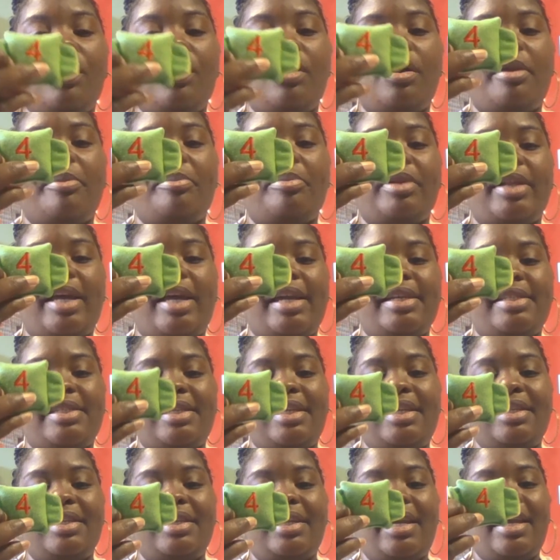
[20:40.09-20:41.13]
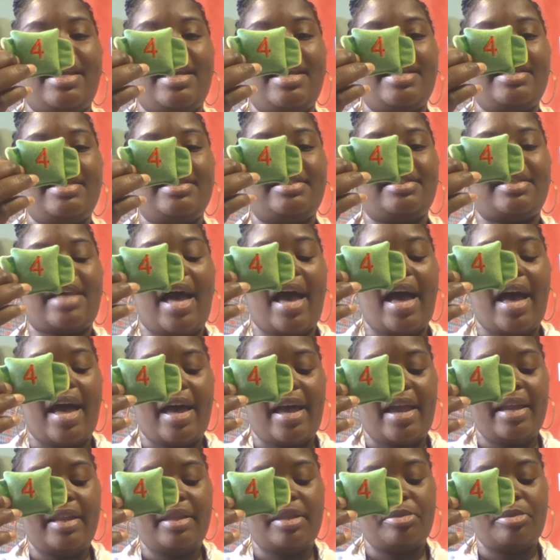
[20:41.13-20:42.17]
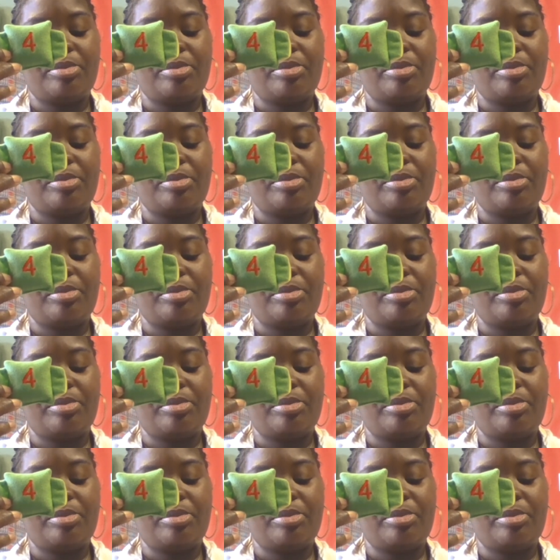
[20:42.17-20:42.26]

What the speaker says: going to place it inside the